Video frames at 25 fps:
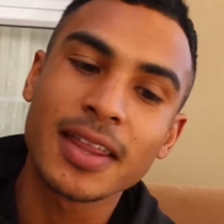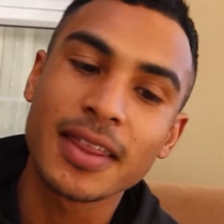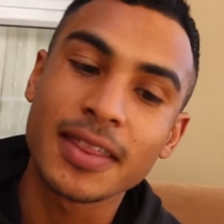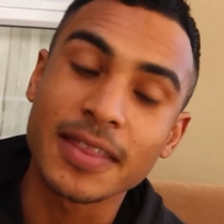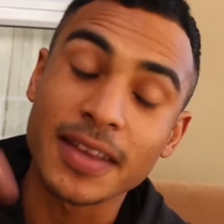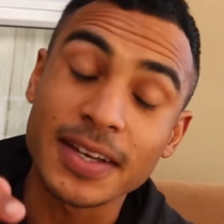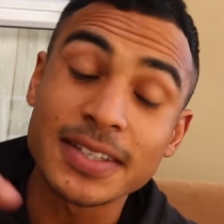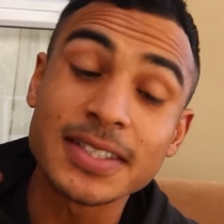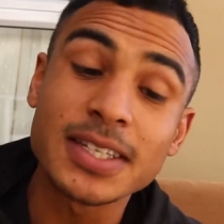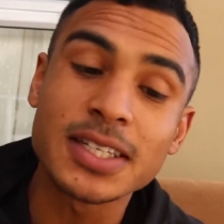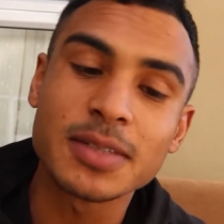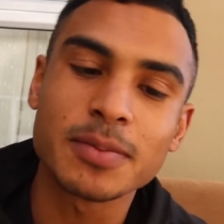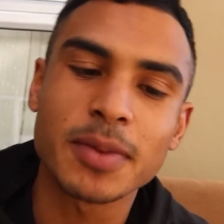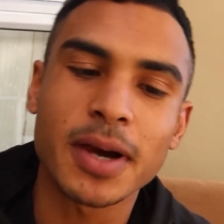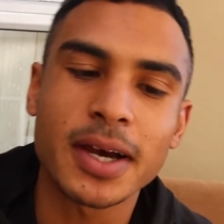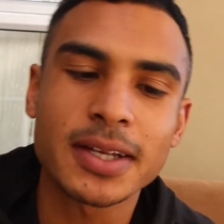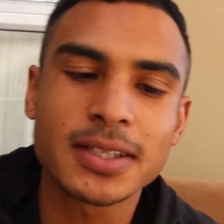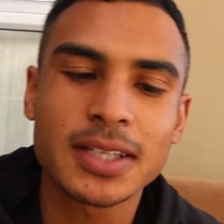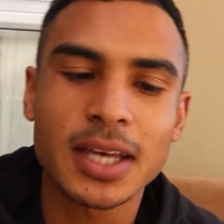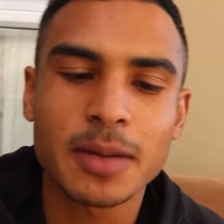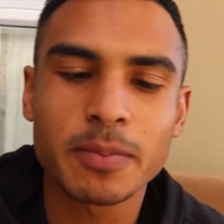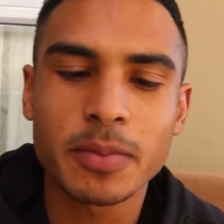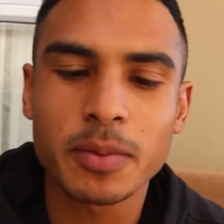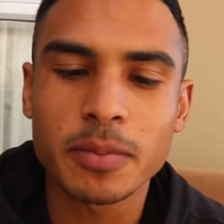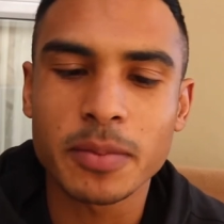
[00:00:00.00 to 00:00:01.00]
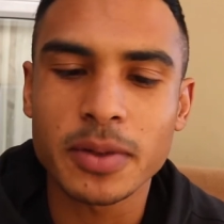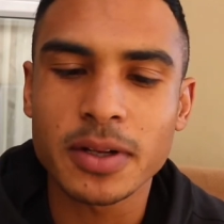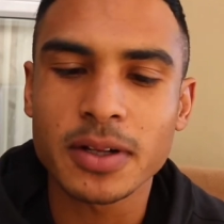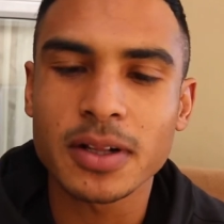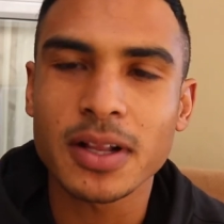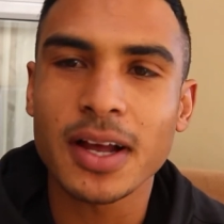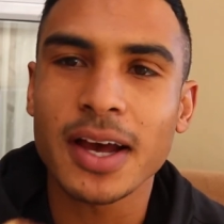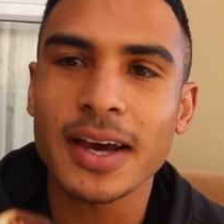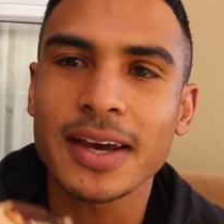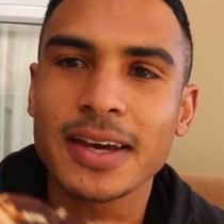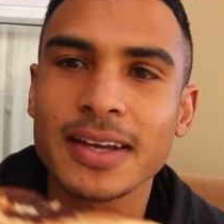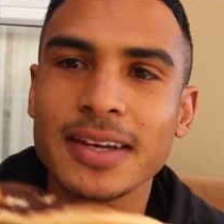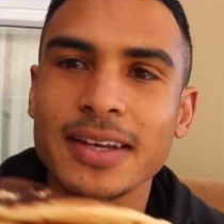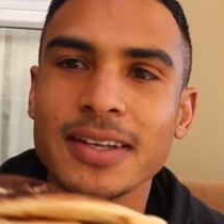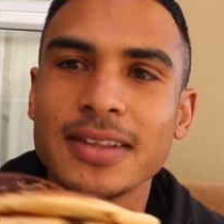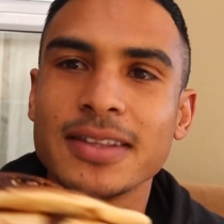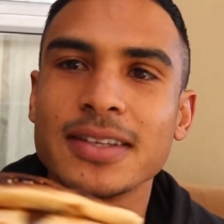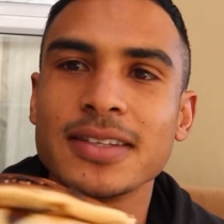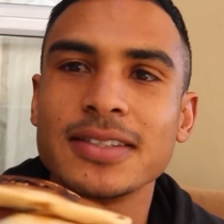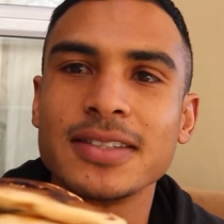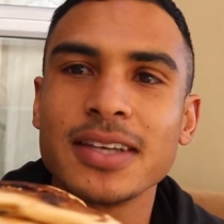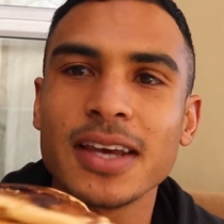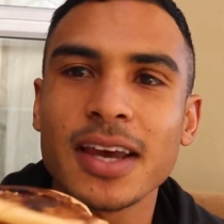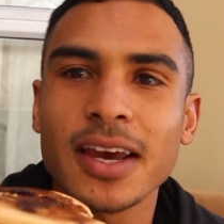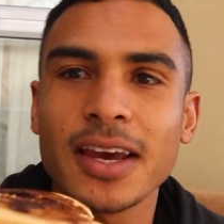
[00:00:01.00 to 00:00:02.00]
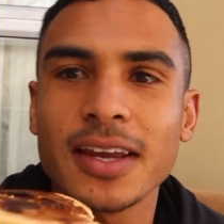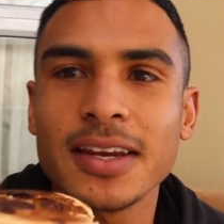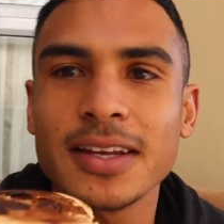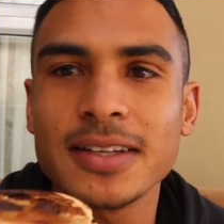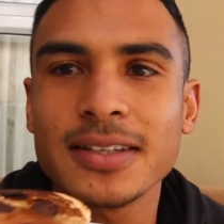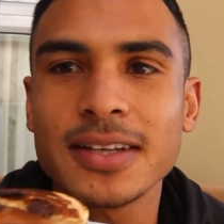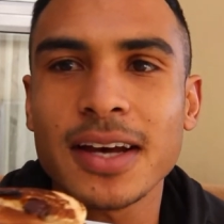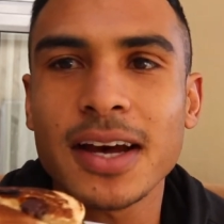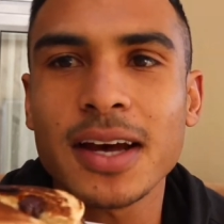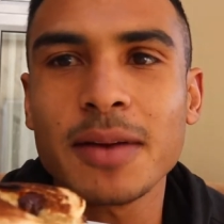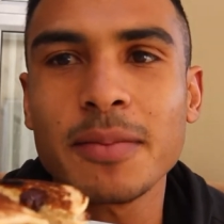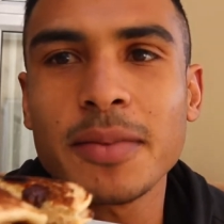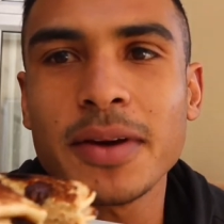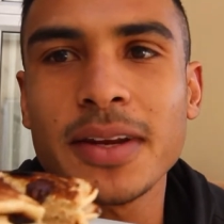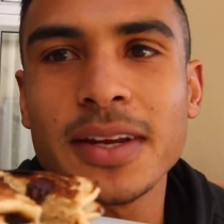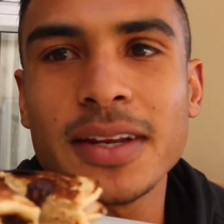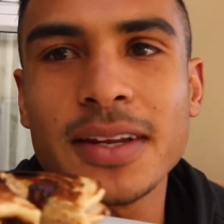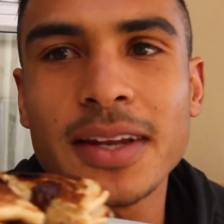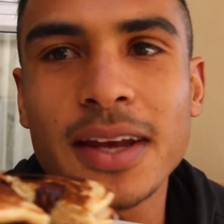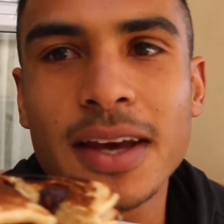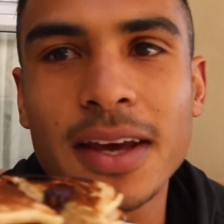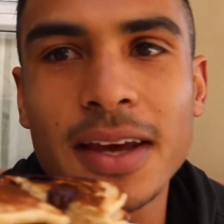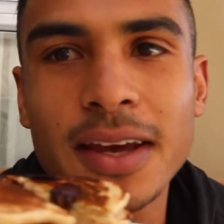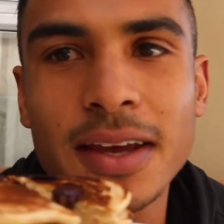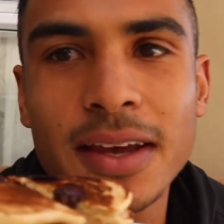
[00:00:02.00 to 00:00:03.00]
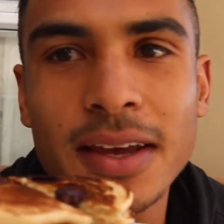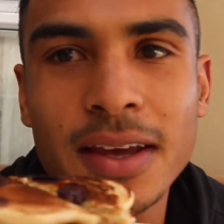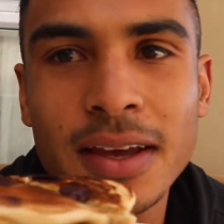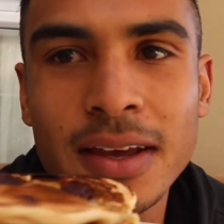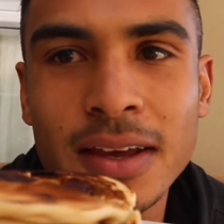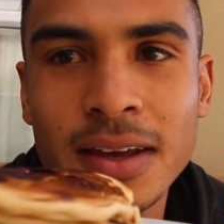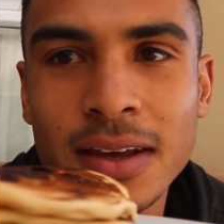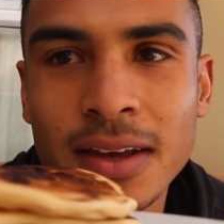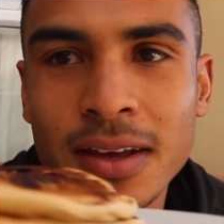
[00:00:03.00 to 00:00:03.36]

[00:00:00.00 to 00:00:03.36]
This is my type of meal. I can eat this anytime, any day.